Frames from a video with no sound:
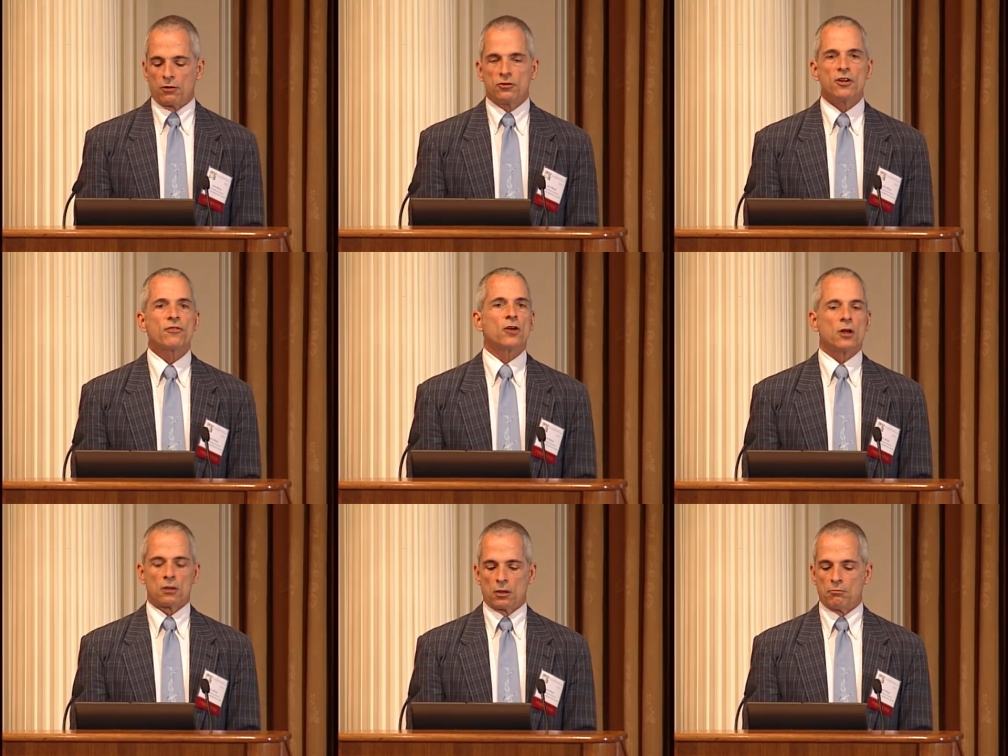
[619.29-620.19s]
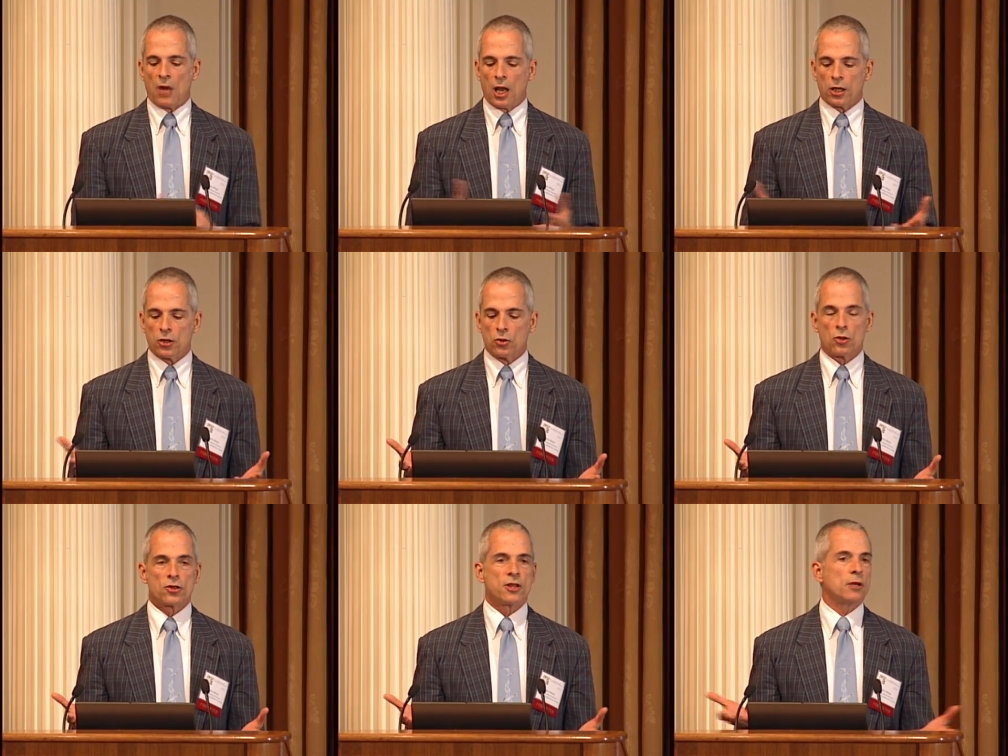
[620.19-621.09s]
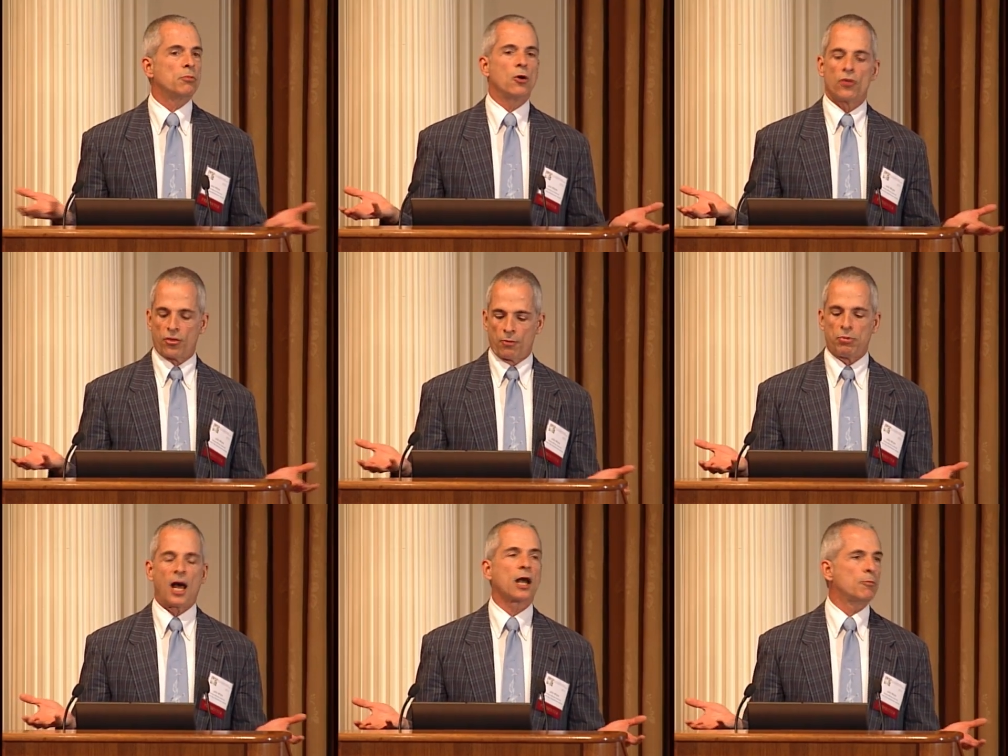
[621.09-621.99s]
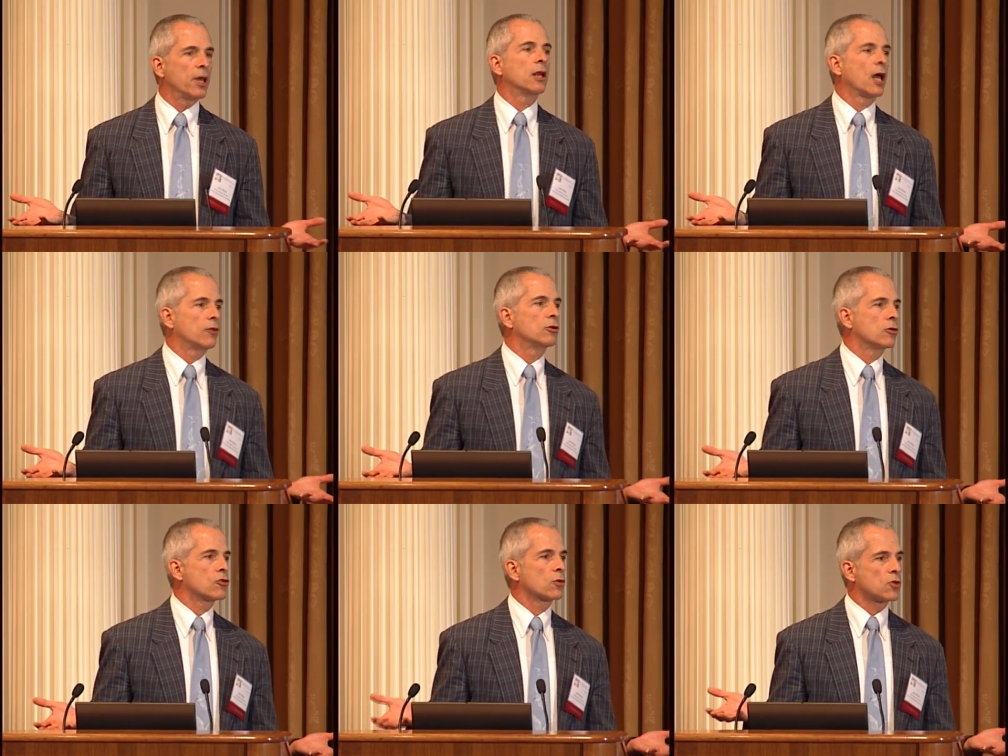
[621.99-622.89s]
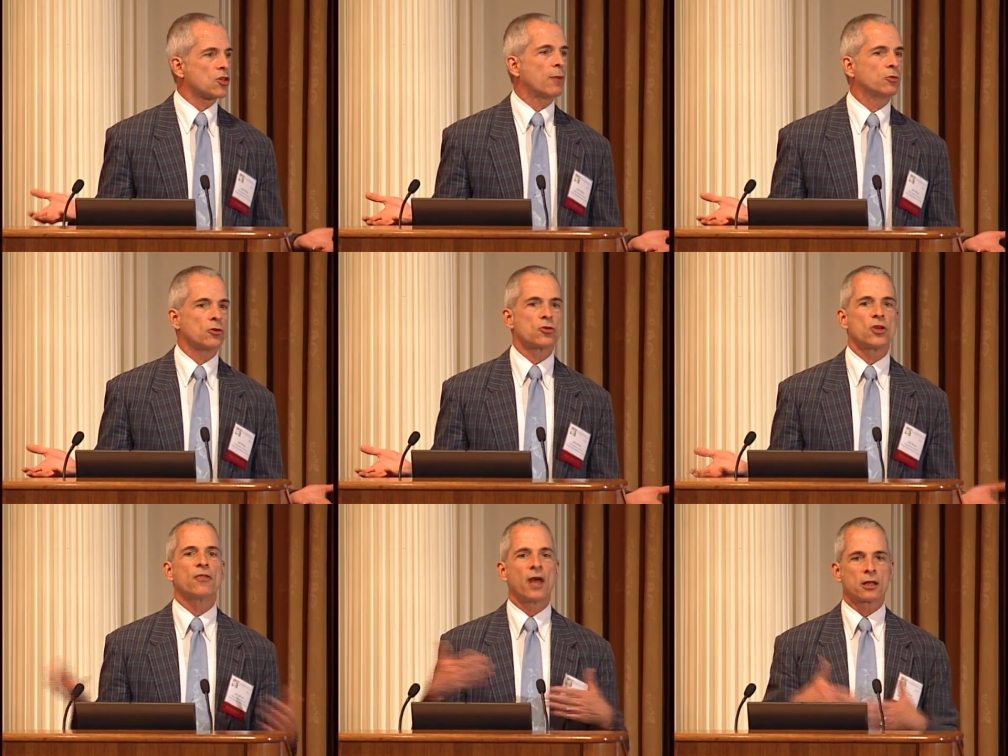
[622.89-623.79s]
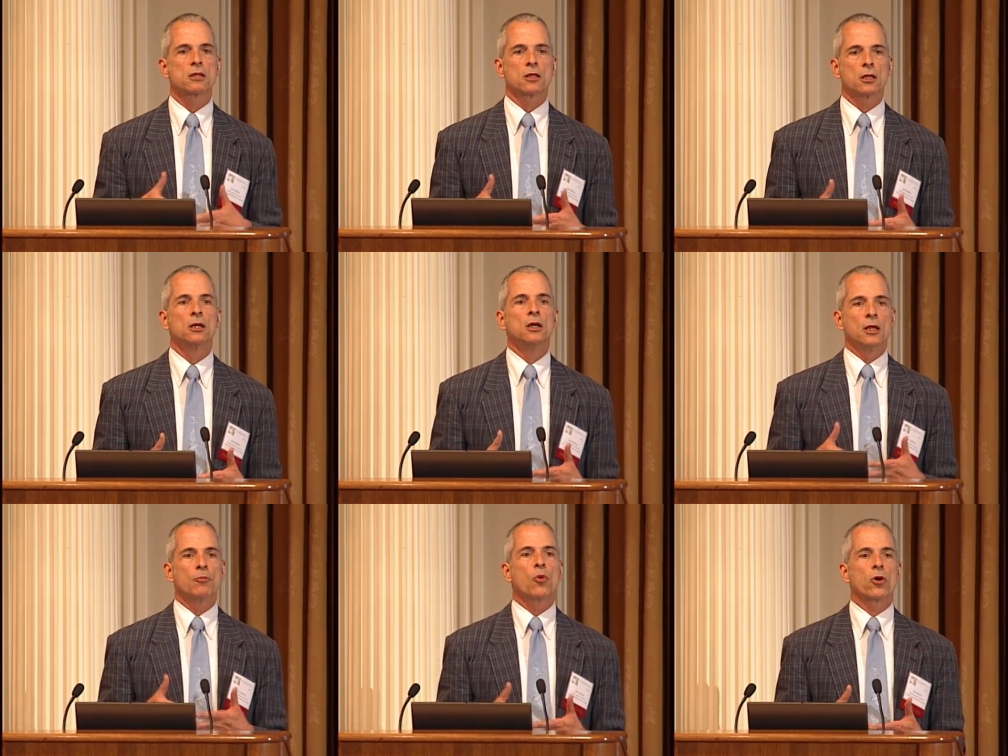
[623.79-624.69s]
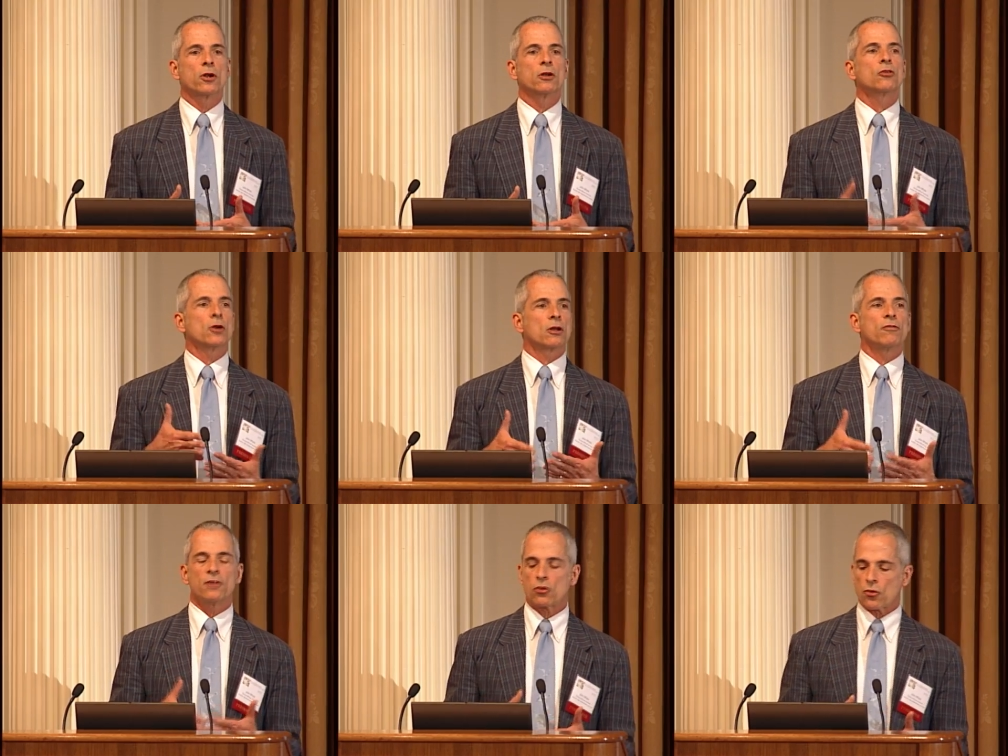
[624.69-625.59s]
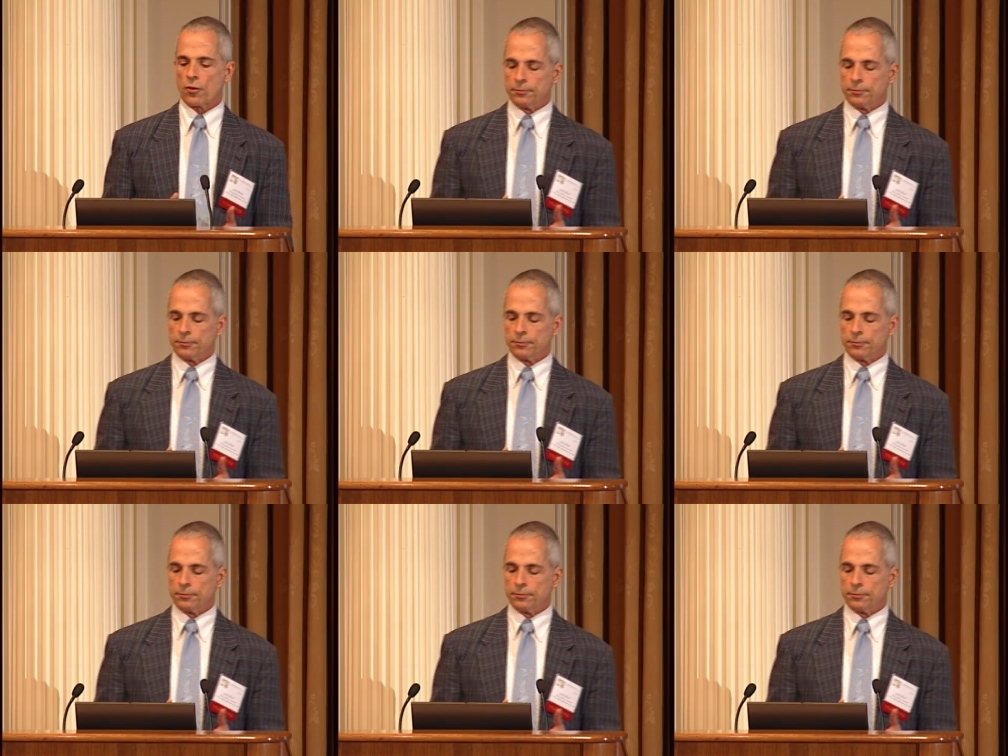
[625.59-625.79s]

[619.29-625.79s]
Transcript: different molecules that both block beta adrenergic receptors, and that's the important critical feature.